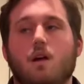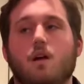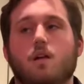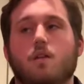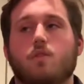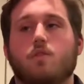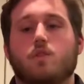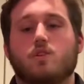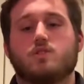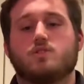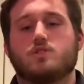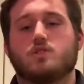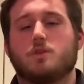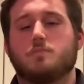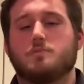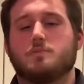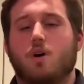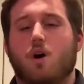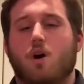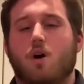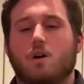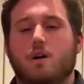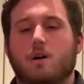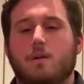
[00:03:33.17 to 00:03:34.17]
The soups are
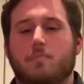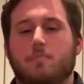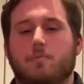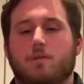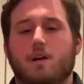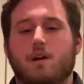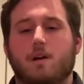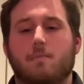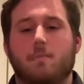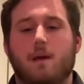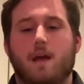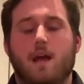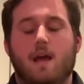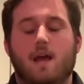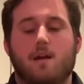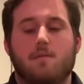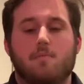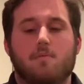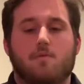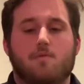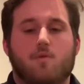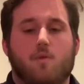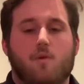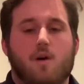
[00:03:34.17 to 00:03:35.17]
already pre-made
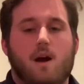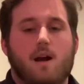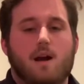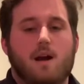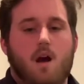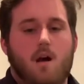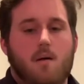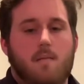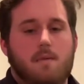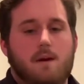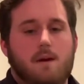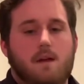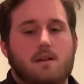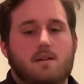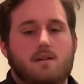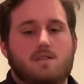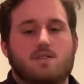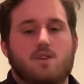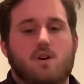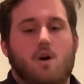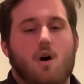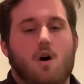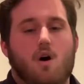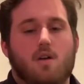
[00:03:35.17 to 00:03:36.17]
before I come in,
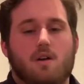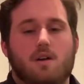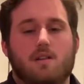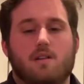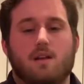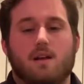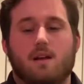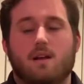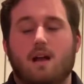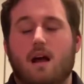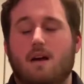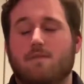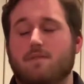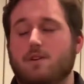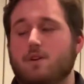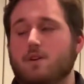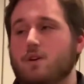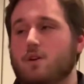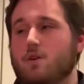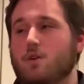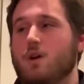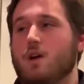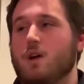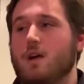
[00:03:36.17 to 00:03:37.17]
so all only thing I have to
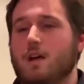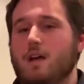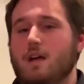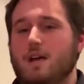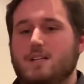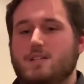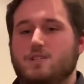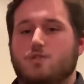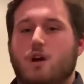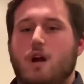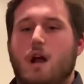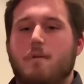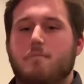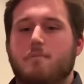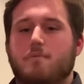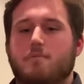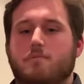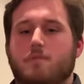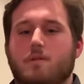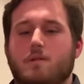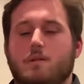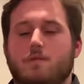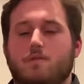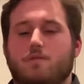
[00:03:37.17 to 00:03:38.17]
do is grab them
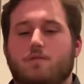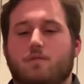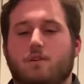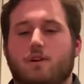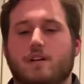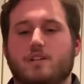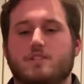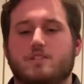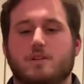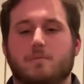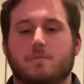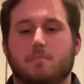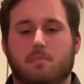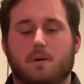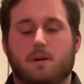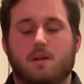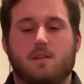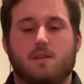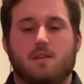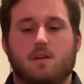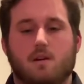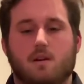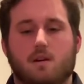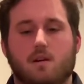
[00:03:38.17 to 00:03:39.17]
from the fridge and put
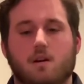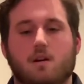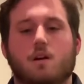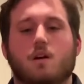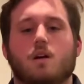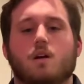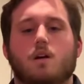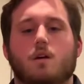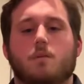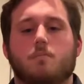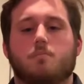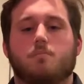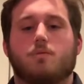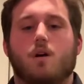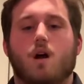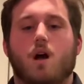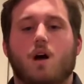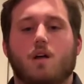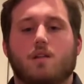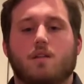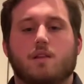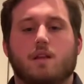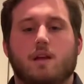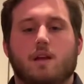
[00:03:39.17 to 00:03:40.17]
the
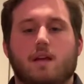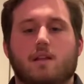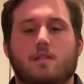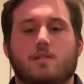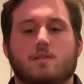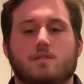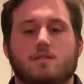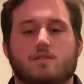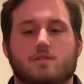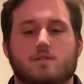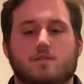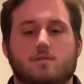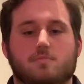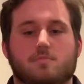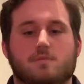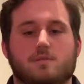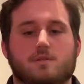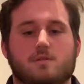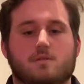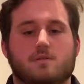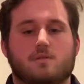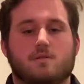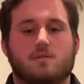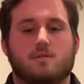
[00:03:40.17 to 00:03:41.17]
broth in the
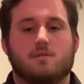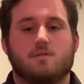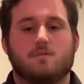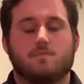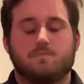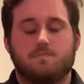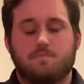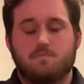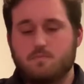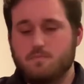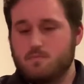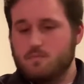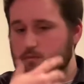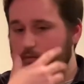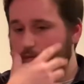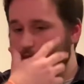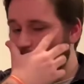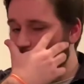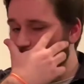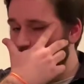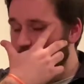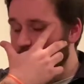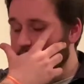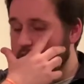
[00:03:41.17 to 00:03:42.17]
soups.
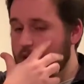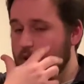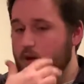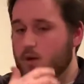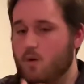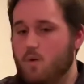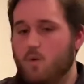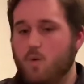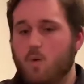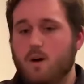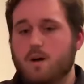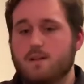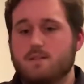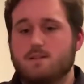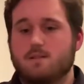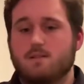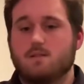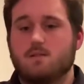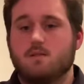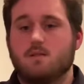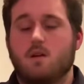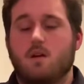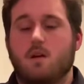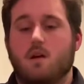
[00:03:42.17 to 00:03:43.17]
Once
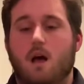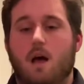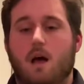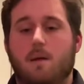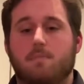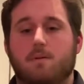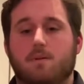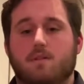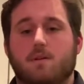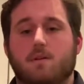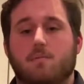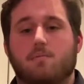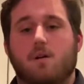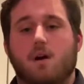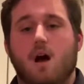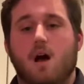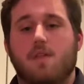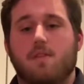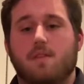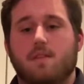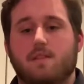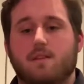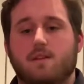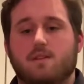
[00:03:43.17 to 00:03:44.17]
I put the broth
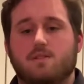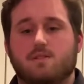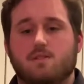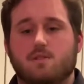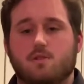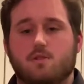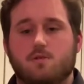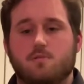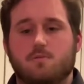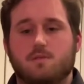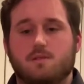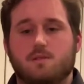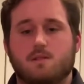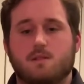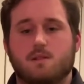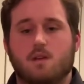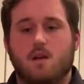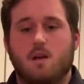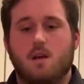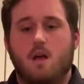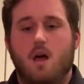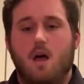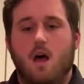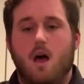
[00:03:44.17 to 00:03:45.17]
in the soups,
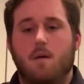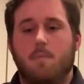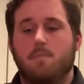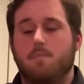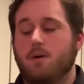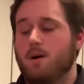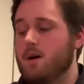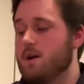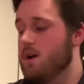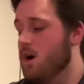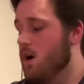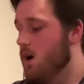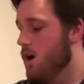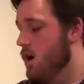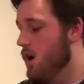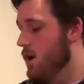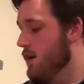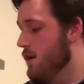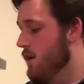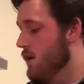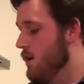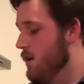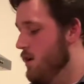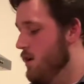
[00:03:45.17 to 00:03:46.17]
I'll put it on